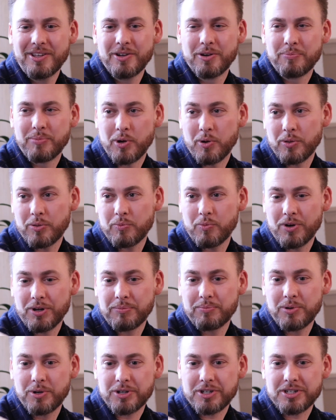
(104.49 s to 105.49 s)
You're both
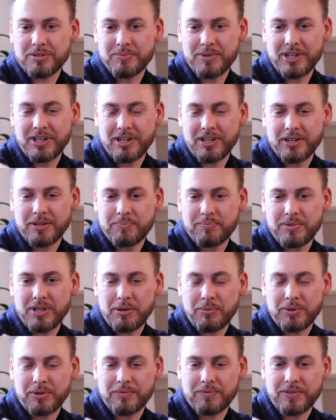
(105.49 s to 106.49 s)
what pushed me to be
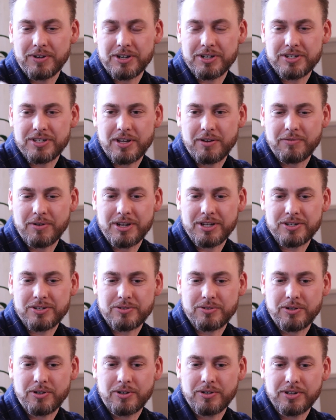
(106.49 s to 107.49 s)
able to finish that race
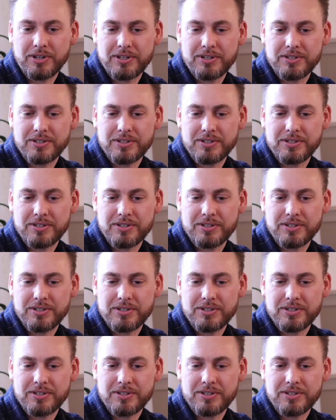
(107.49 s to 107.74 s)
strong.